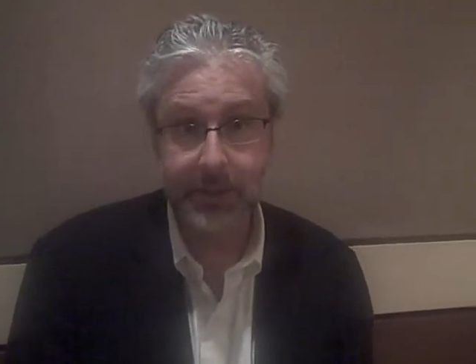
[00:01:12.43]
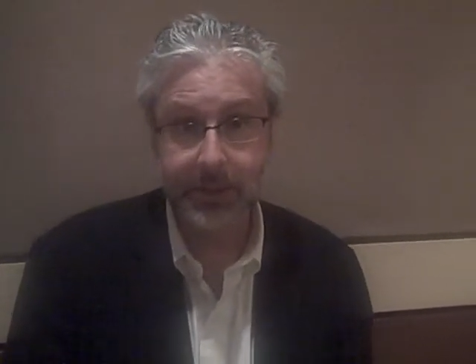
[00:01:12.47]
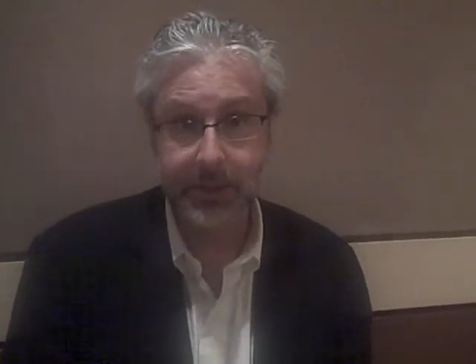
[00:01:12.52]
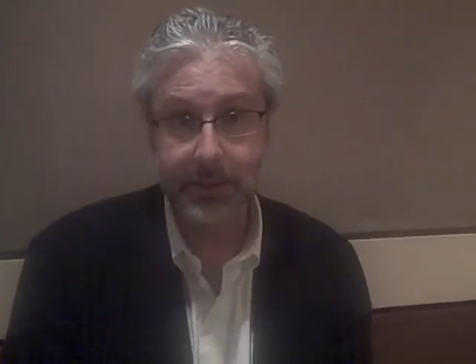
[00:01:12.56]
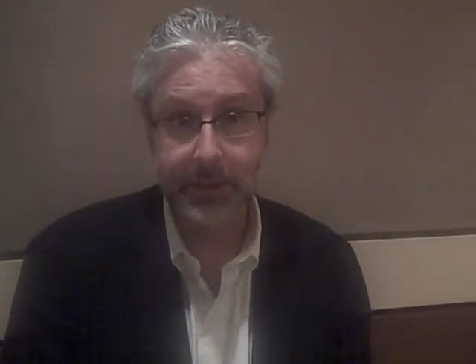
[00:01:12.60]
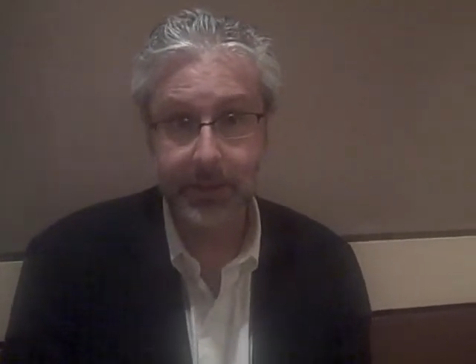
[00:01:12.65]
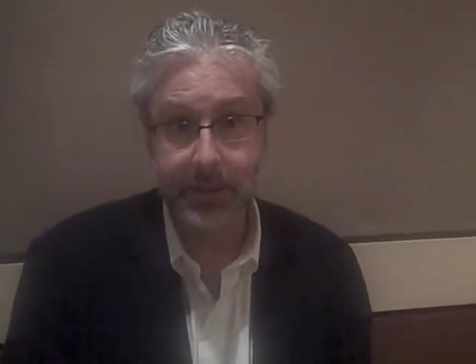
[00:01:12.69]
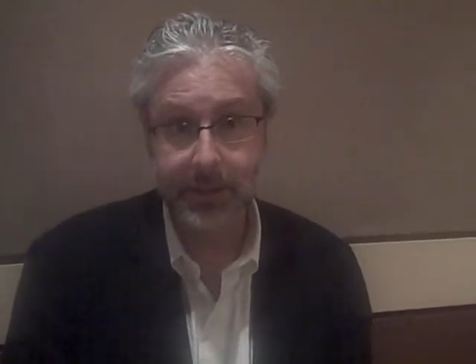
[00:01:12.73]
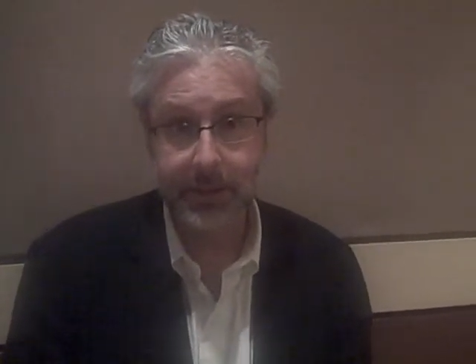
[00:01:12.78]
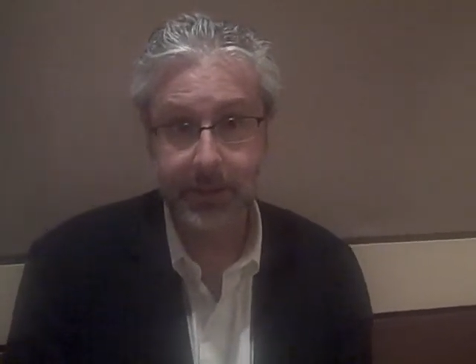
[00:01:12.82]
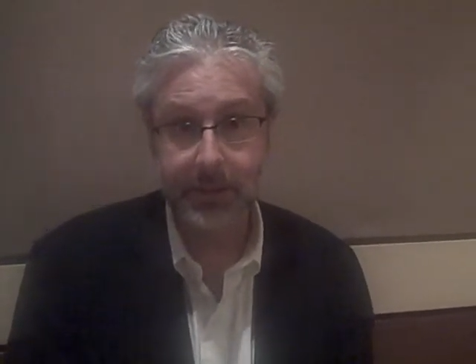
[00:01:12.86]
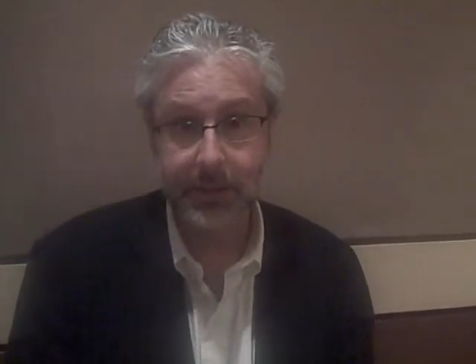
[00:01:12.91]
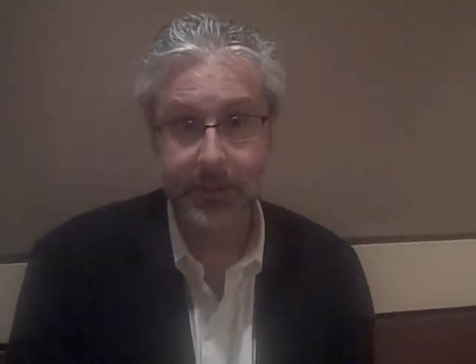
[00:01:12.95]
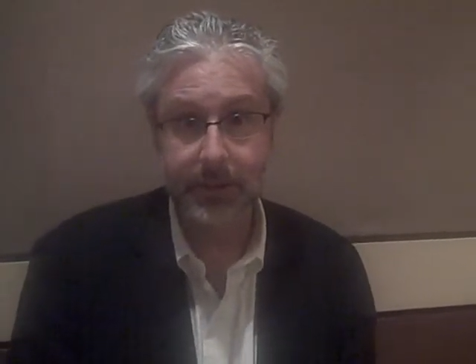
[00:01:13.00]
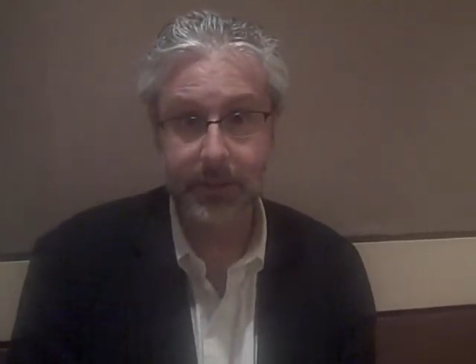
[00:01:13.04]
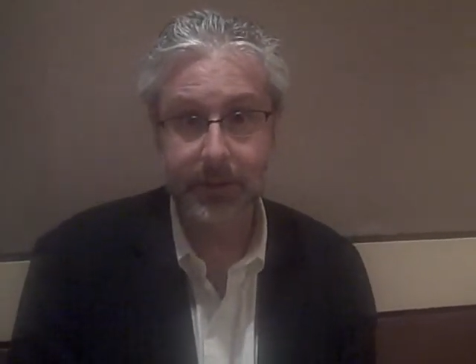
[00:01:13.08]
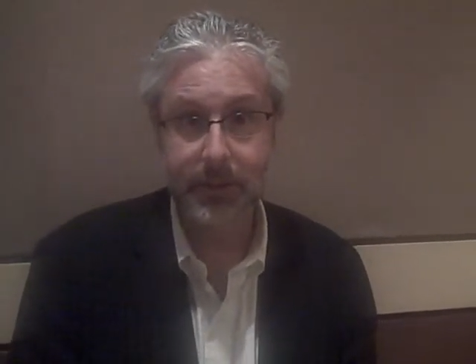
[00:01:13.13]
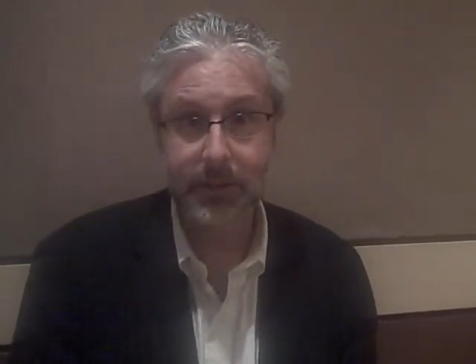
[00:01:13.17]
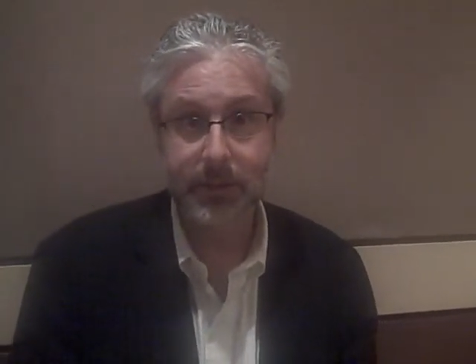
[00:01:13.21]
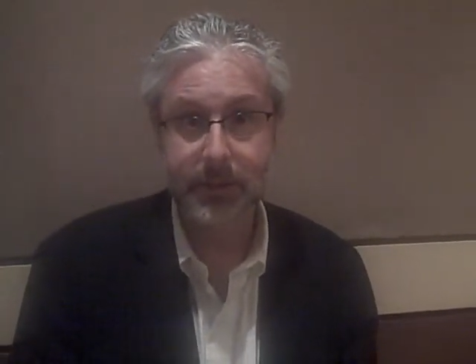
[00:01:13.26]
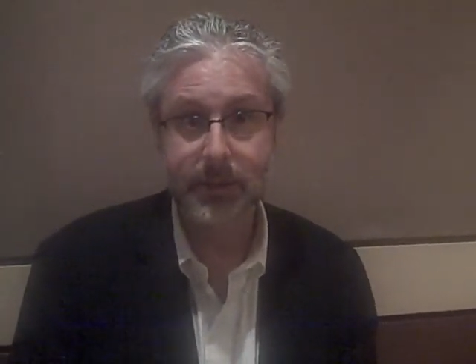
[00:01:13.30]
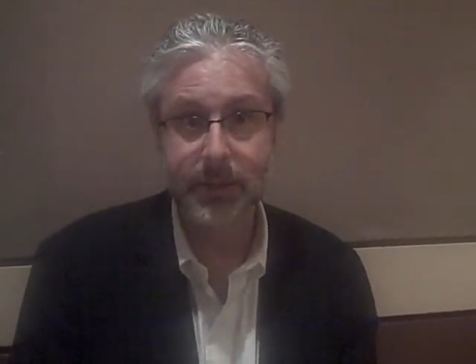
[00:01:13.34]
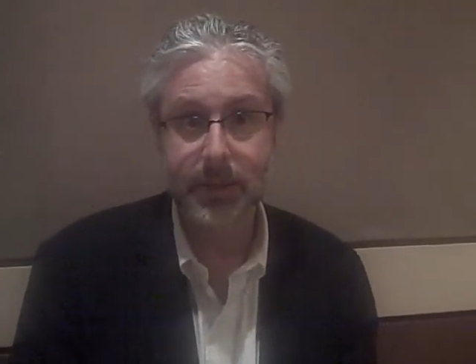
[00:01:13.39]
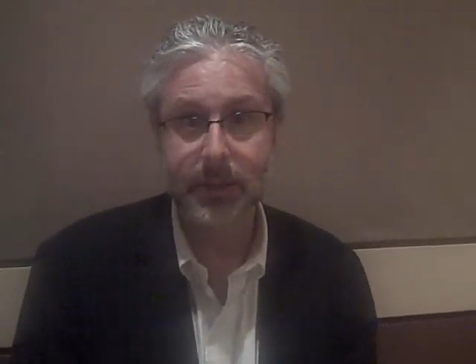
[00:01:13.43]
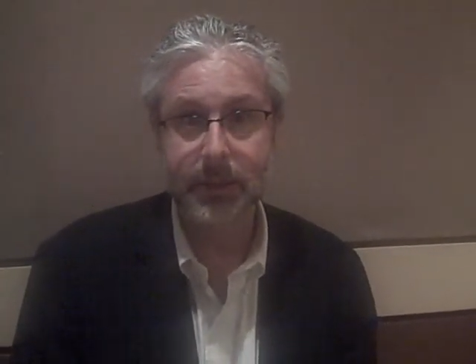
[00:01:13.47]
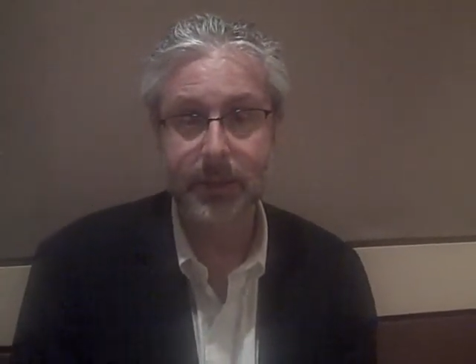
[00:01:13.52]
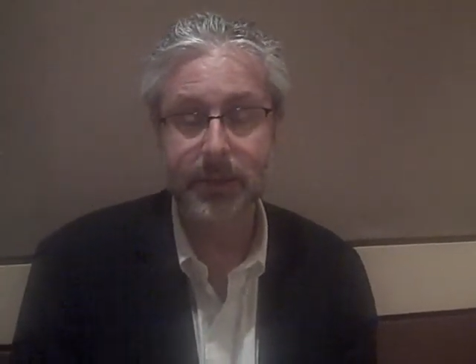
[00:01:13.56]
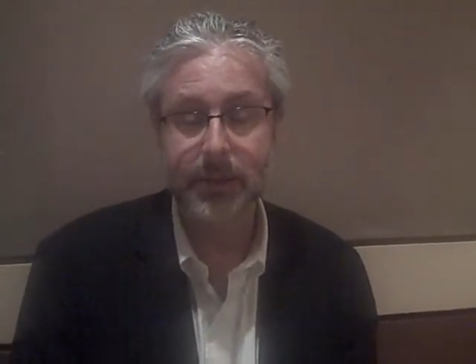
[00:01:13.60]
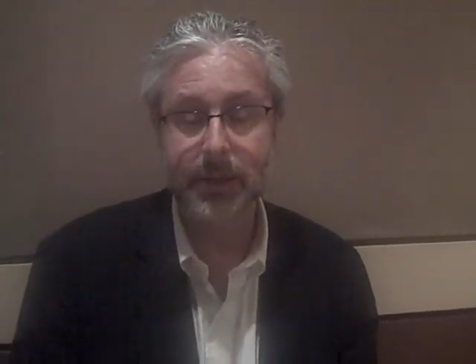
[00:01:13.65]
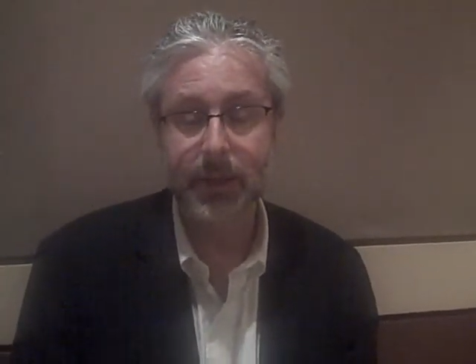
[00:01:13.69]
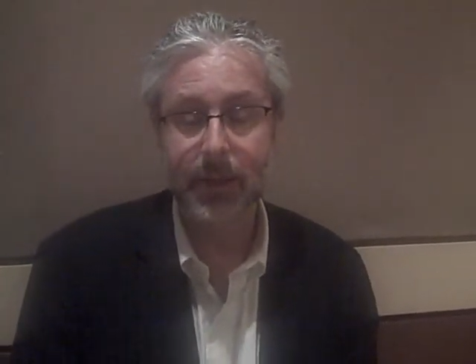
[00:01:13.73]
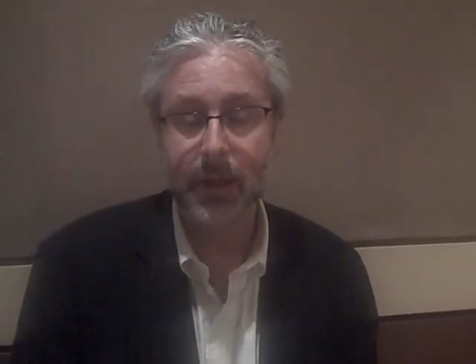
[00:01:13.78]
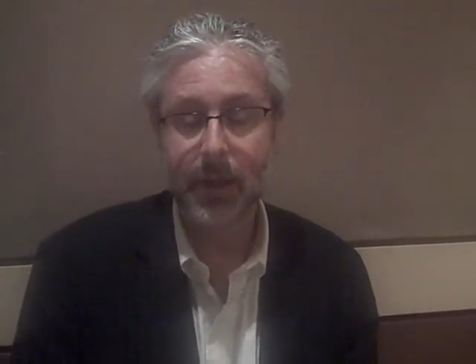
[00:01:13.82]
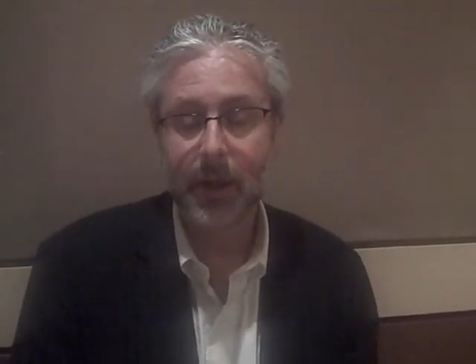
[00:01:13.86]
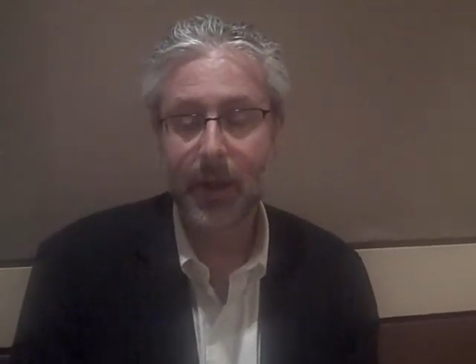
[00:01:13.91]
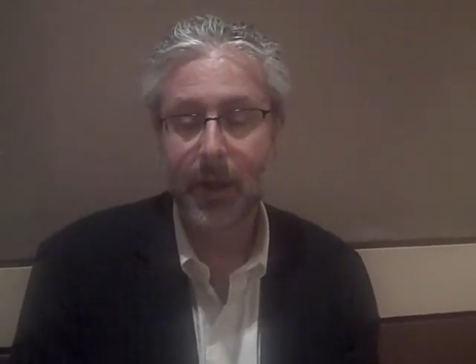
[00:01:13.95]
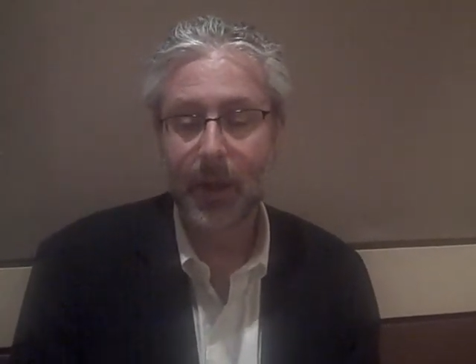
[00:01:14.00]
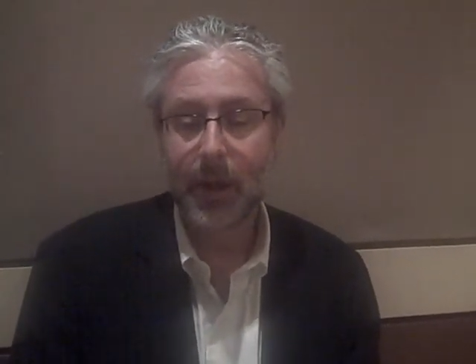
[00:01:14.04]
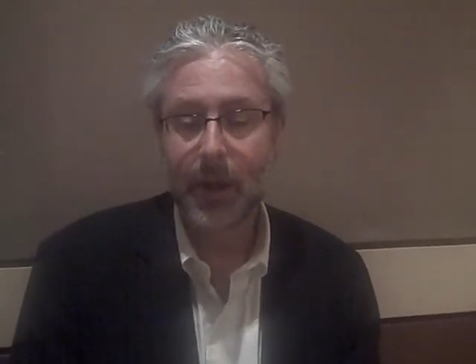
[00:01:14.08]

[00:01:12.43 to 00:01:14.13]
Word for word: to, to, to see this thing.